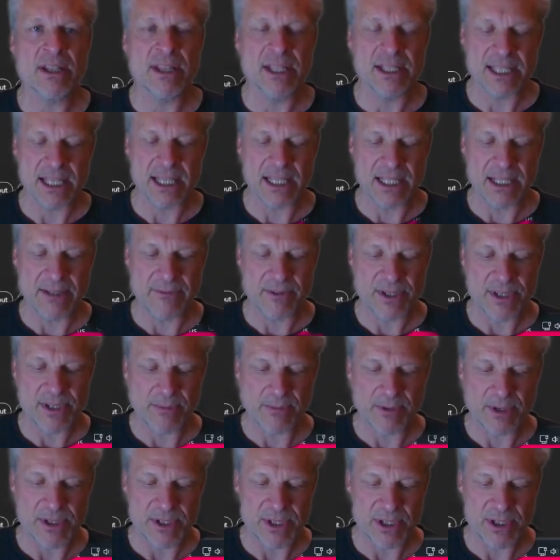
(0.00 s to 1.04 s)
to click that link for
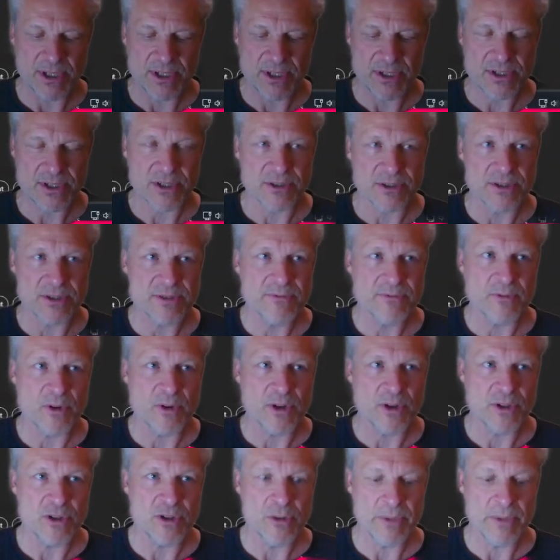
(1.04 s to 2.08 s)
some reason, you can just search
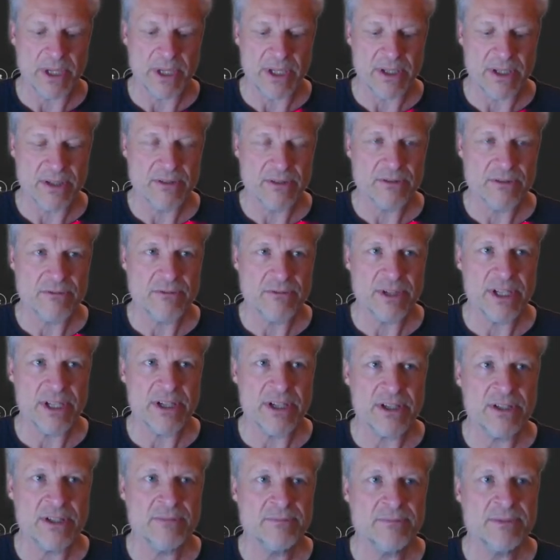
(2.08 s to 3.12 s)
for Adobe
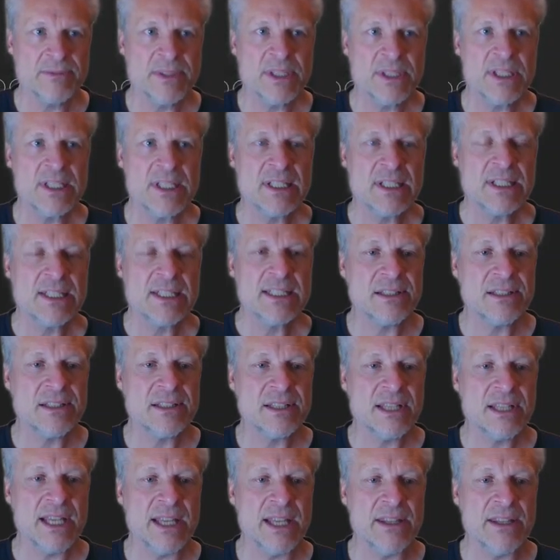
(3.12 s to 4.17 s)
Reader
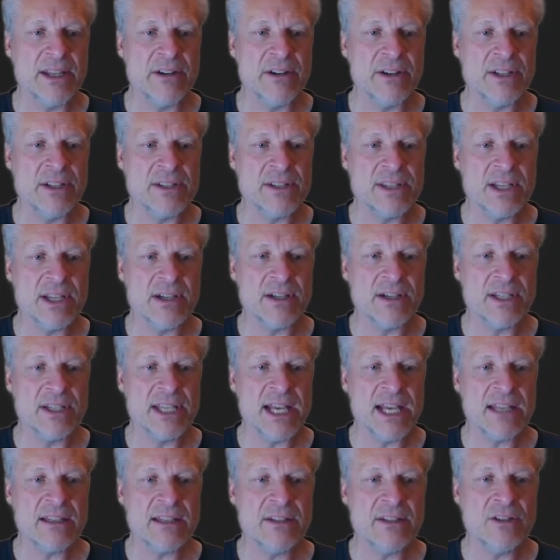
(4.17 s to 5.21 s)
and there it is there.
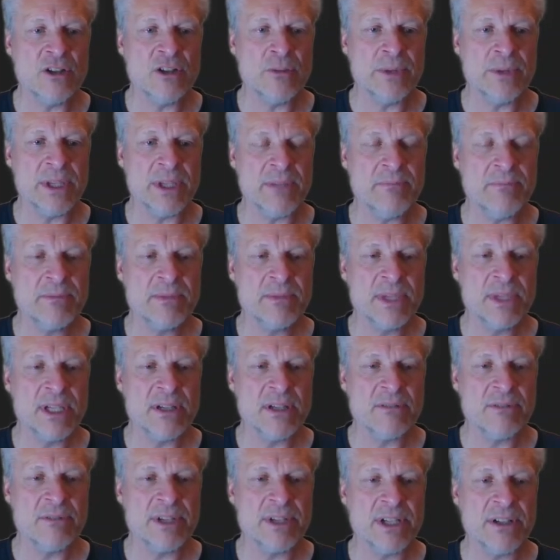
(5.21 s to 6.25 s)
Get Adobe
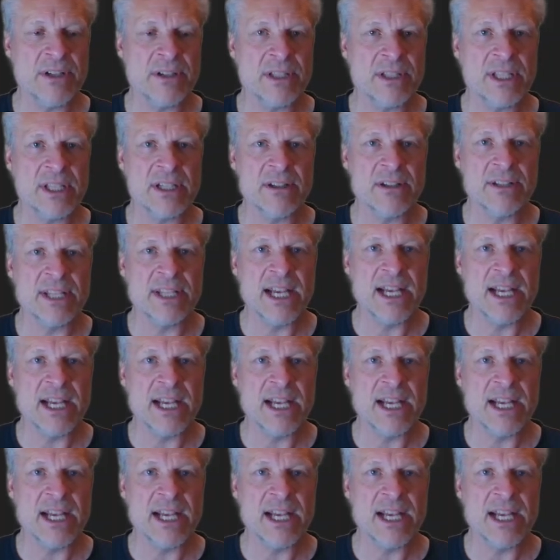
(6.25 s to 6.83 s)
uh, Reader. Click on